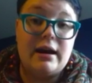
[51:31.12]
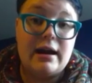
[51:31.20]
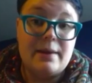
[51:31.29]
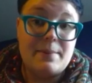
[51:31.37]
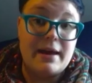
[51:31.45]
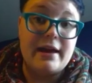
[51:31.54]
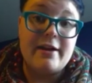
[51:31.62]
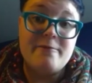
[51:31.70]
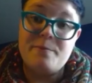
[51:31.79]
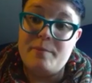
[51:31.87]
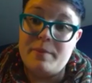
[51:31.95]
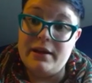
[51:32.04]
I may
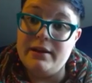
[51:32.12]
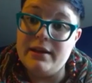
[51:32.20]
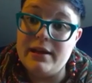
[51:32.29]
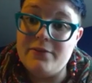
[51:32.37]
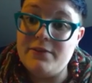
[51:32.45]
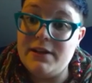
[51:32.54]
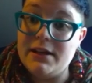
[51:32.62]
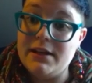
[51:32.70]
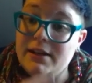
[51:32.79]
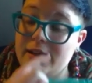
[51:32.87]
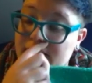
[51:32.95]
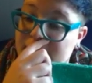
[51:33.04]
have been
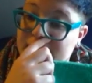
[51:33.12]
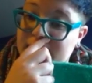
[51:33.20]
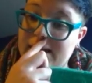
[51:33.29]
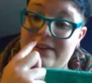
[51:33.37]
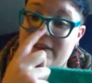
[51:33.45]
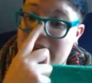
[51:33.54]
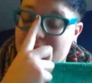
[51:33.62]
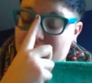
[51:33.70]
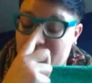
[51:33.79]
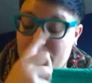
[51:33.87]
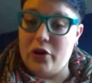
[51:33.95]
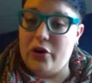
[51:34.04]
gifted in the
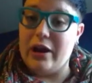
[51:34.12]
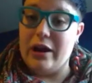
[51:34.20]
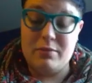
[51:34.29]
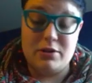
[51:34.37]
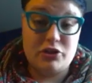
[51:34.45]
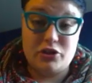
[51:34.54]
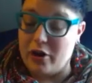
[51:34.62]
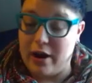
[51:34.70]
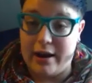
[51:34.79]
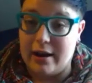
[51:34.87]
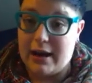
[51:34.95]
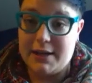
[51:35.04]
gifted program in junior
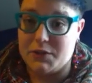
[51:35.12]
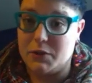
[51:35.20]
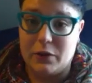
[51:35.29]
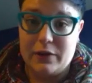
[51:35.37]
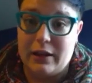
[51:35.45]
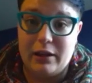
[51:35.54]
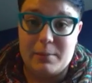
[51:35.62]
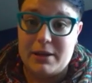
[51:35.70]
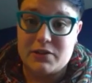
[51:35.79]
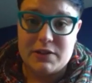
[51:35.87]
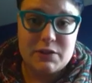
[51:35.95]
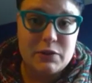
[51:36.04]
high and high school and
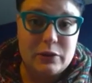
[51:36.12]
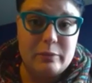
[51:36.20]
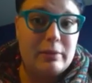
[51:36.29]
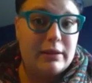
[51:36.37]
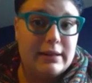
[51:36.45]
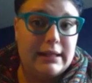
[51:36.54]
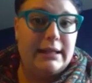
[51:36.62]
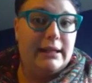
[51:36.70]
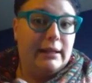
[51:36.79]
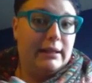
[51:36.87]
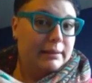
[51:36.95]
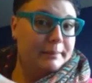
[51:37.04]
elementary school, but,
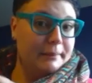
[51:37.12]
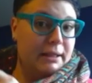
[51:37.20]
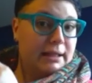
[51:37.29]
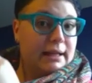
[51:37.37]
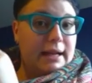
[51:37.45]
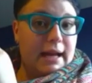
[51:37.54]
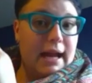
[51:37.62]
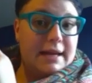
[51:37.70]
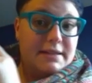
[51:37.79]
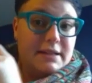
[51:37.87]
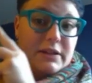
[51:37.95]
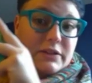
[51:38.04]
like,
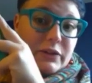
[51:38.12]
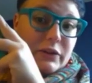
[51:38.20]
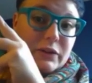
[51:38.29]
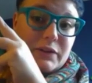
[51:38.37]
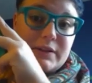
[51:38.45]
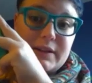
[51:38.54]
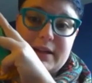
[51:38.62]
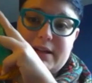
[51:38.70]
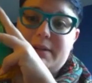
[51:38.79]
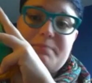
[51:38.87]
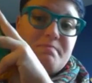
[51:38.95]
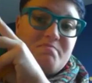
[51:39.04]
as an adult,
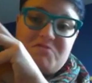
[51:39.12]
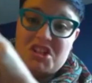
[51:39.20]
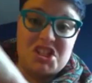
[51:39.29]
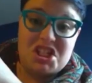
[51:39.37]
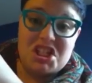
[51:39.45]
like, just a